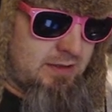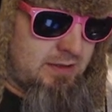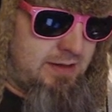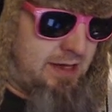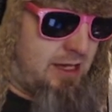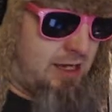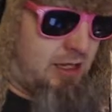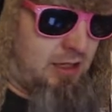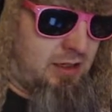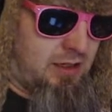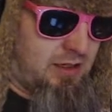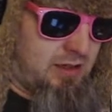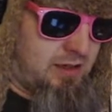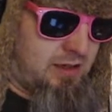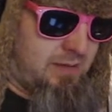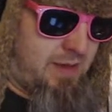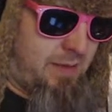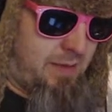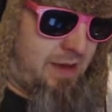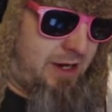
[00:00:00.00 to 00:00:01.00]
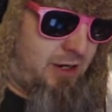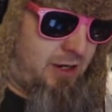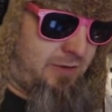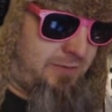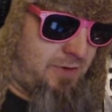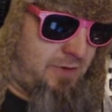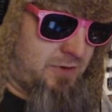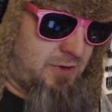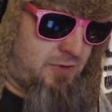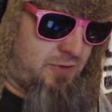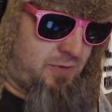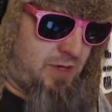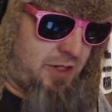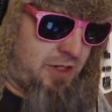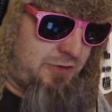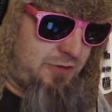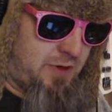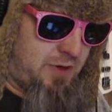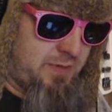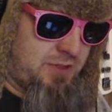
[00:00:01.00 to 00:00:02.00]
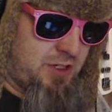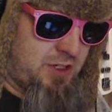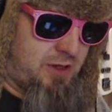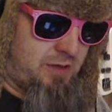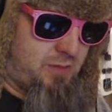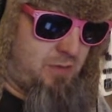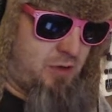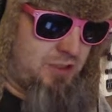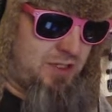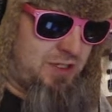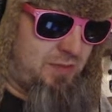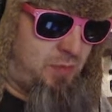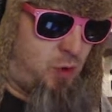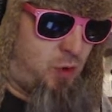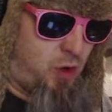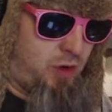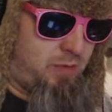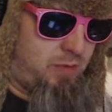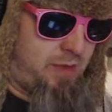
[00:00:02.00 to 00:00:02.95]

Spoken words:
Hell, and my microphones for my drums are the most important